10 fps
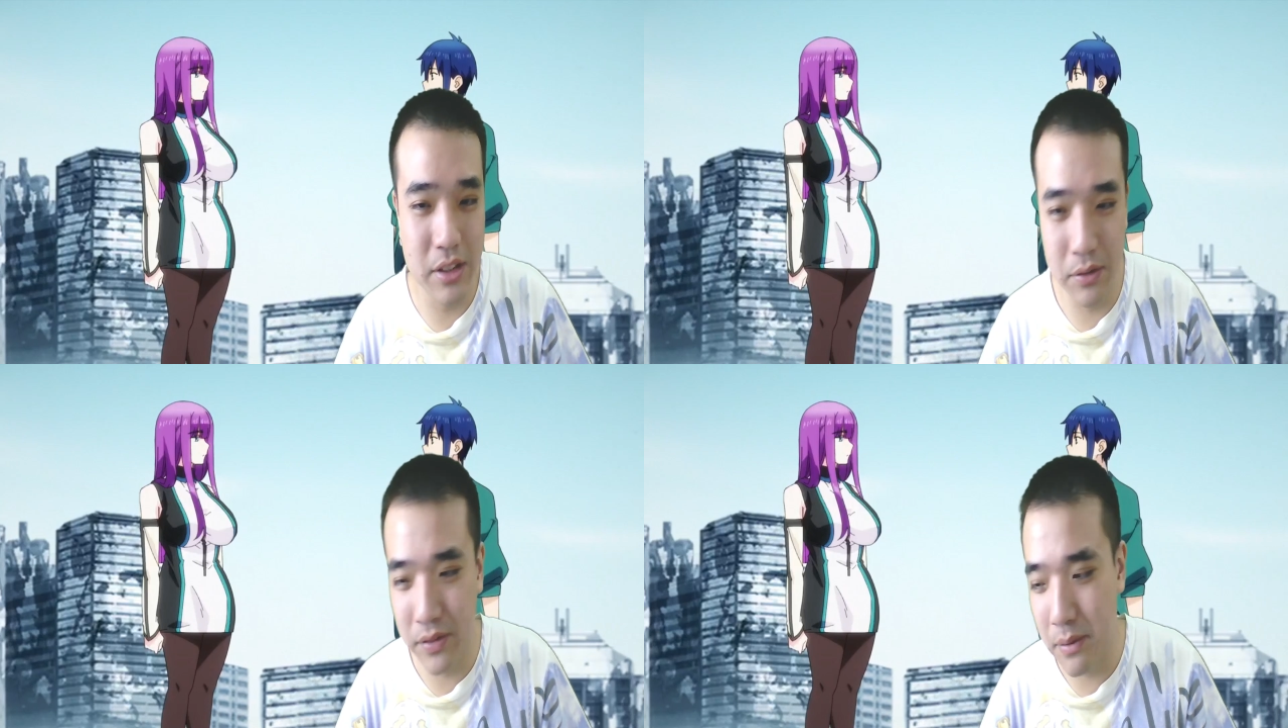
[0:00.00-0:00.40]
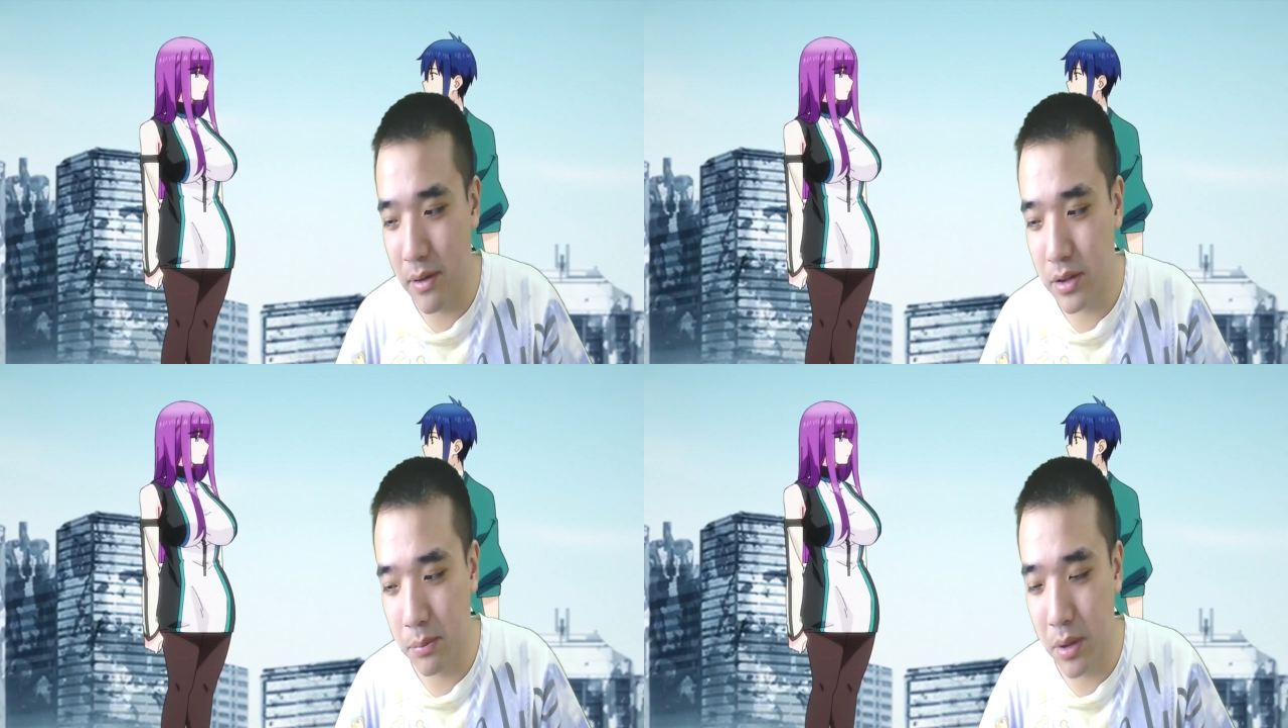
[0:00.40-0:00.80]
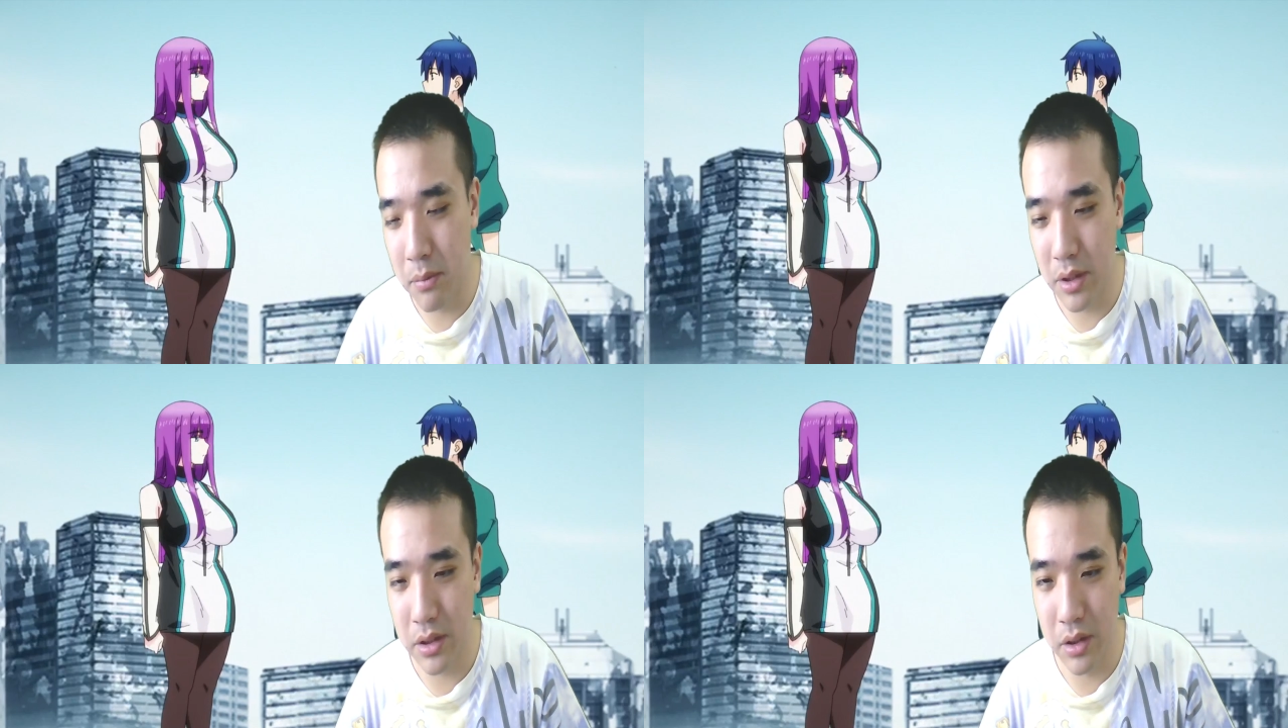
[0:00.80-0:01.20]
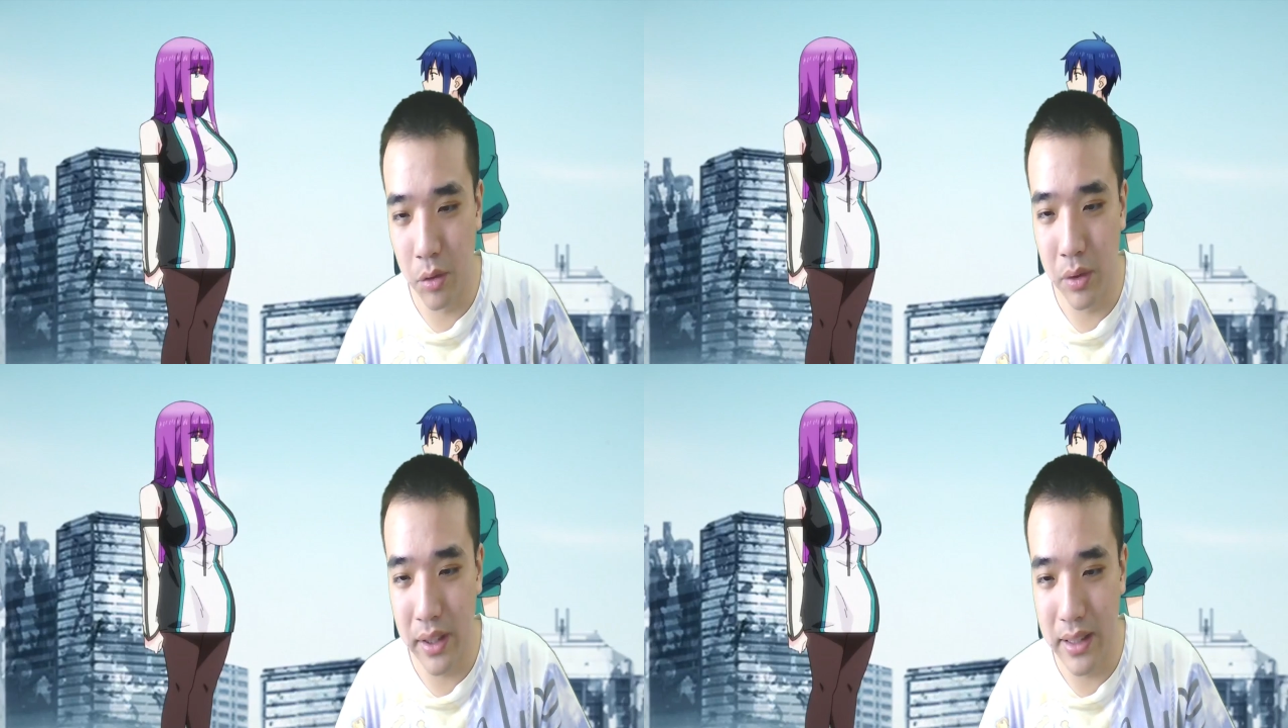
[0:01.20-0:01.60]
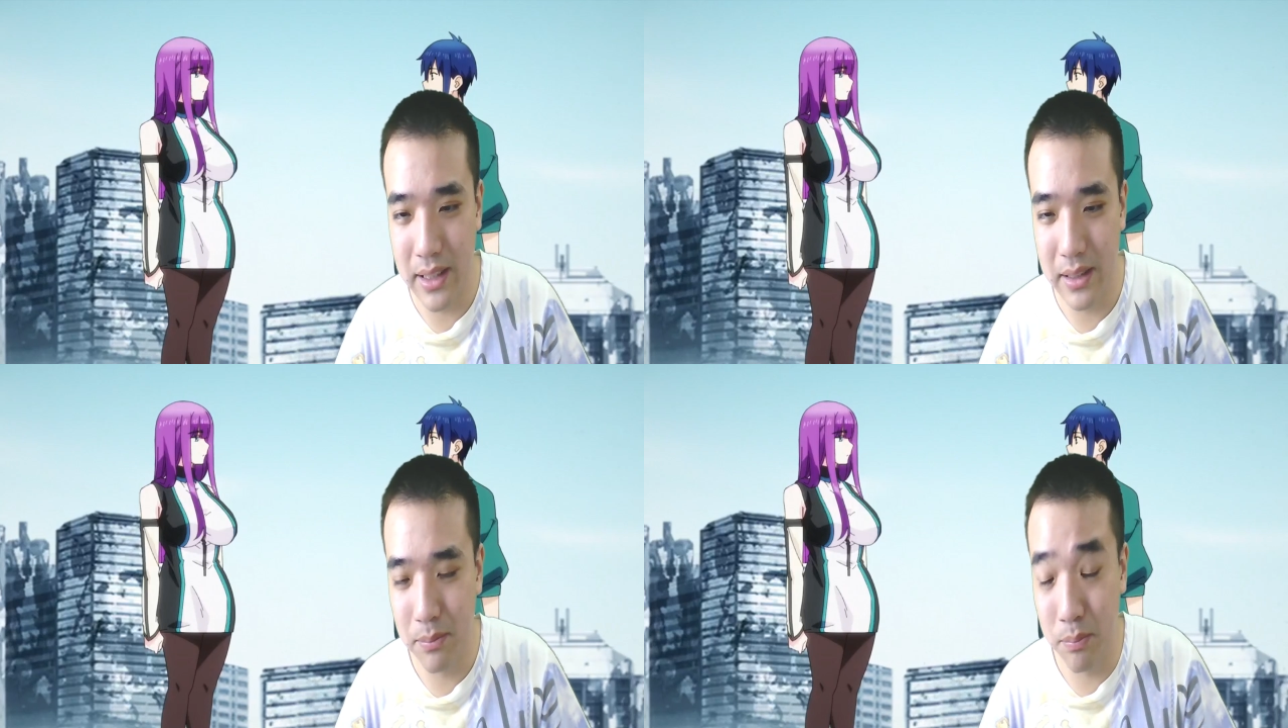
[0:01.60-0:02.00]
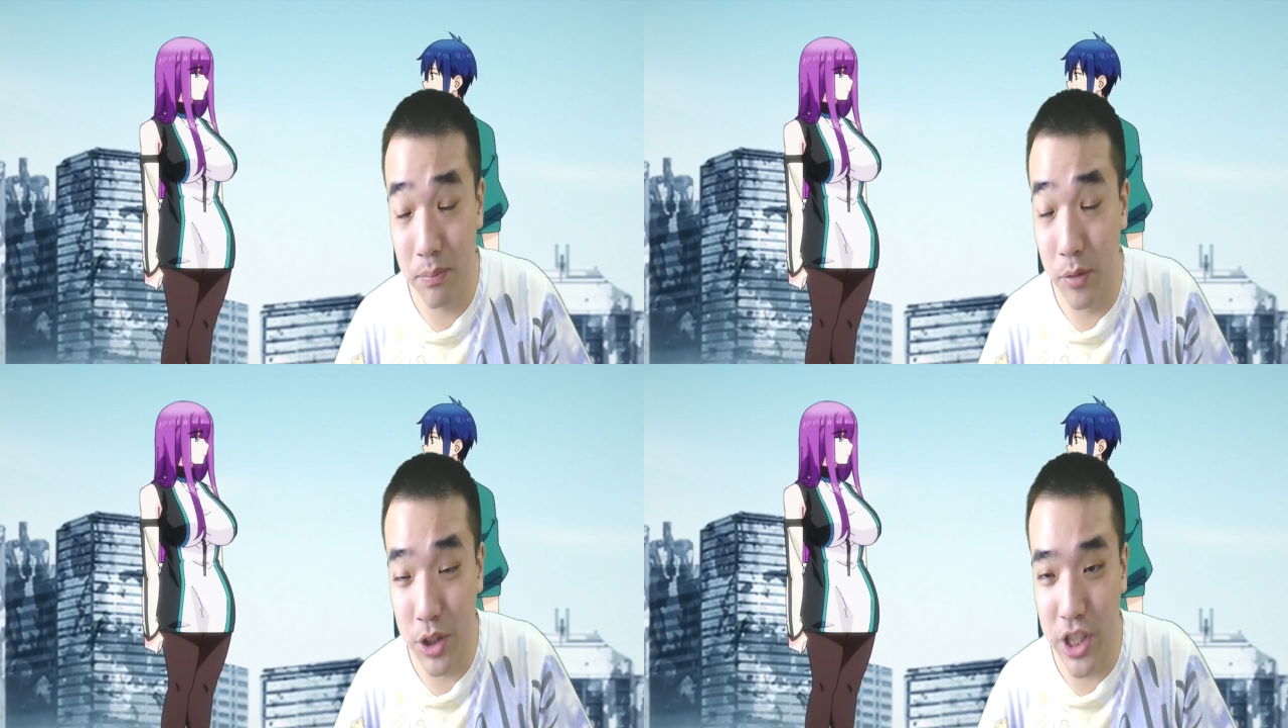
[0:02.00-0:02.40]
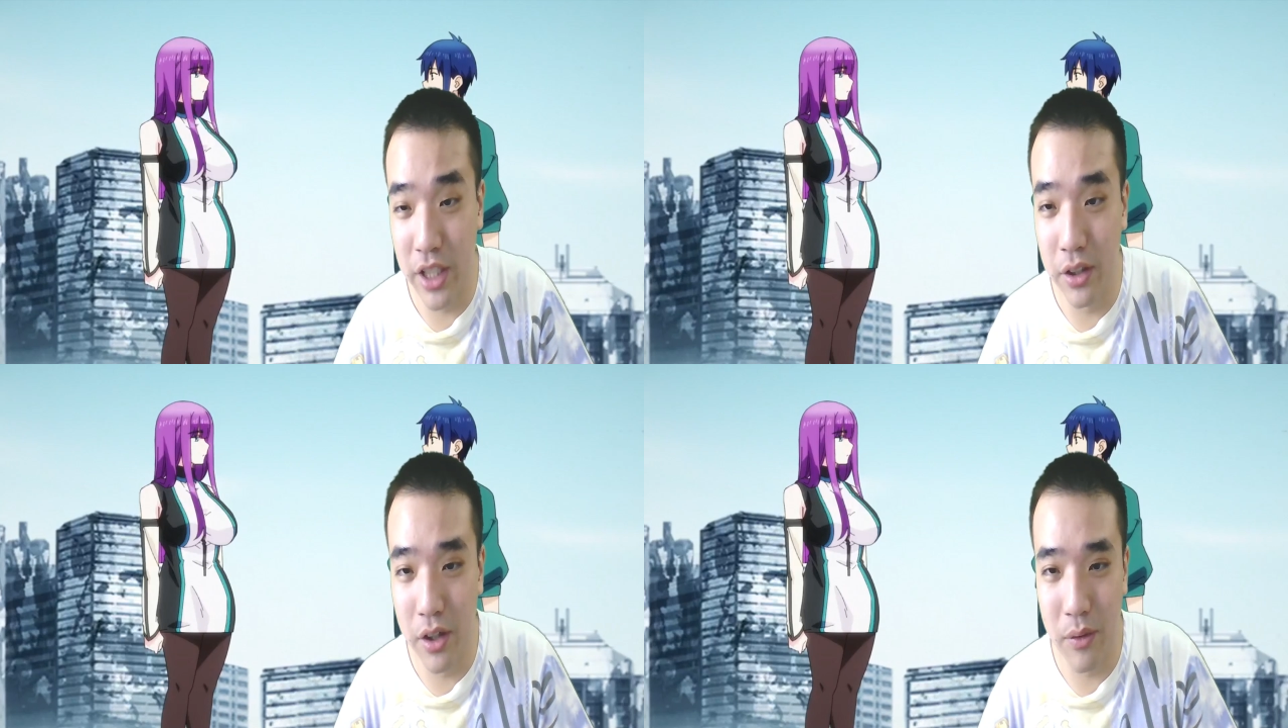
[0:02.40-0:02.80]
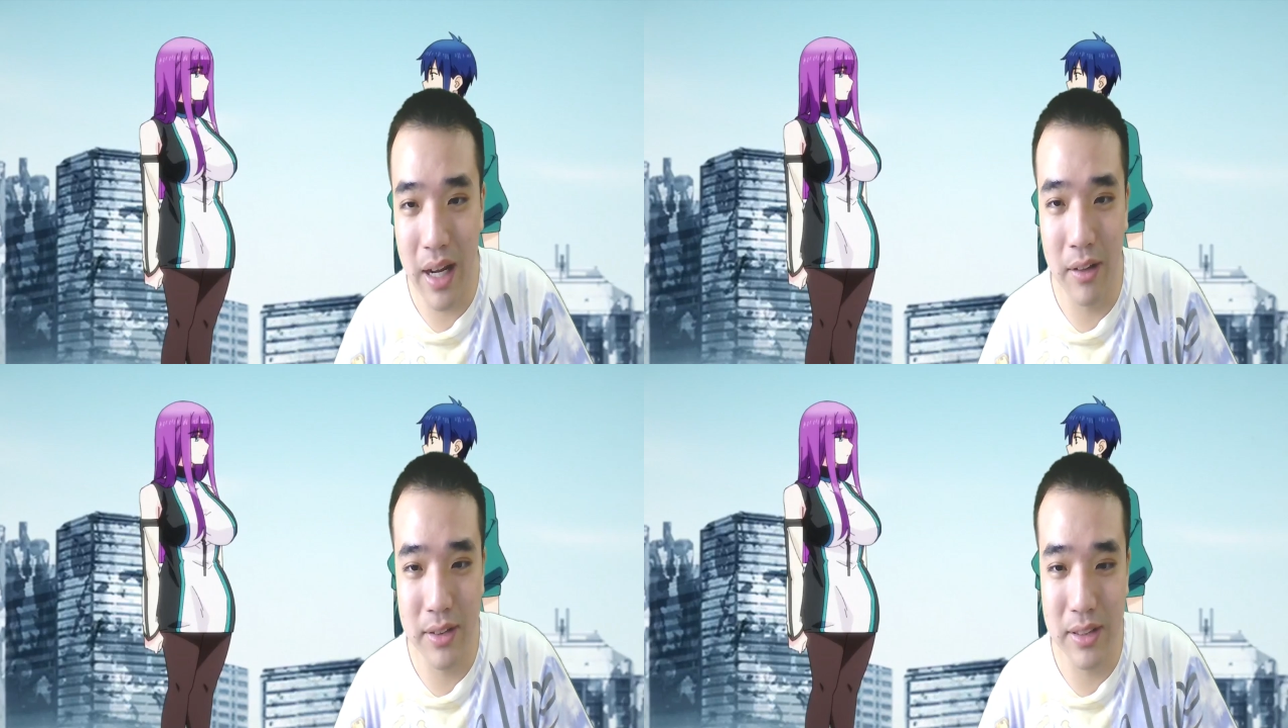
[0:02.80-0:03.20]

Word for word: so females are pretty much the only gender around.